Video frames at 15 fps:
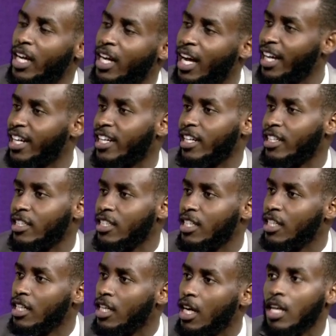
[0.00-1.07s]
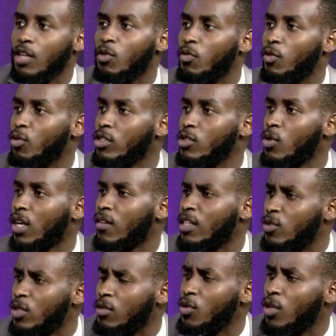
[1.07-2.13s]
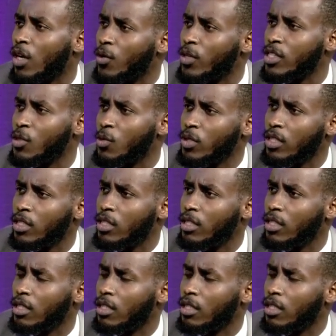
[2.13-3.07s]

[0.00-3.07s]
with a car grant, and of course you'll have the 24 counties you need.